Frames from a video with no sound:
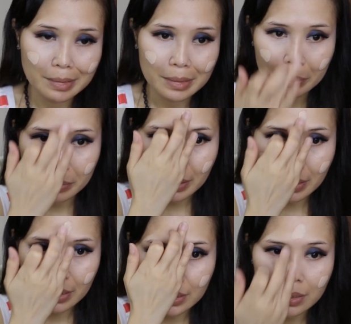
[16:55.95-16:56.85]

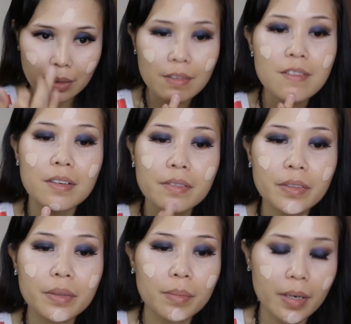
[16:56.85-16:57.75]
apply this all
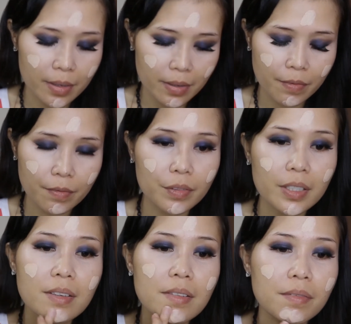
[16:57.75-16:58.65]
over my
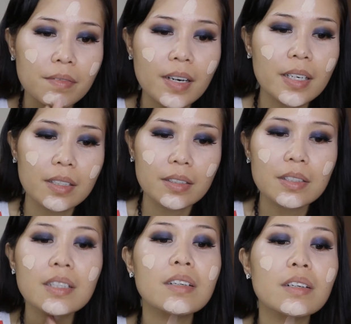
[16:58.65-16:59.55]
freaking face
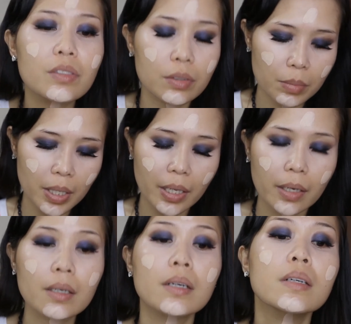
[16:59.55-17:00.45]
and also my
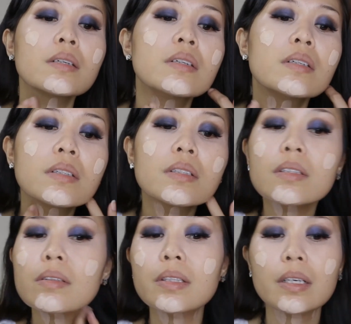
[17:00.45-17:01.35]
neck,
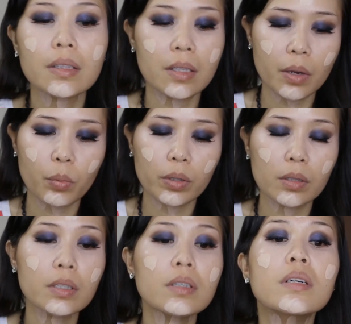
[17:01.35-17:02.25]
so that they will
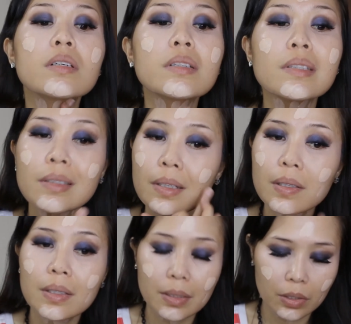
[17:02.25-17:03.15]
look
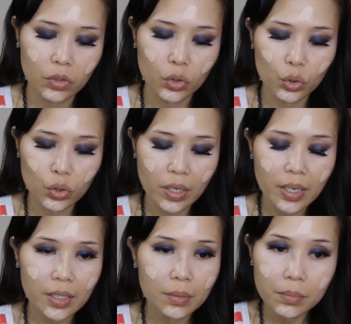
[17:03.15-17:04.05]
the
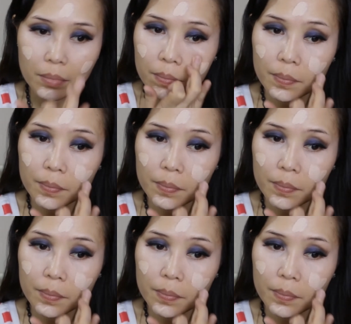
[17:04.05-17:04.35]
same.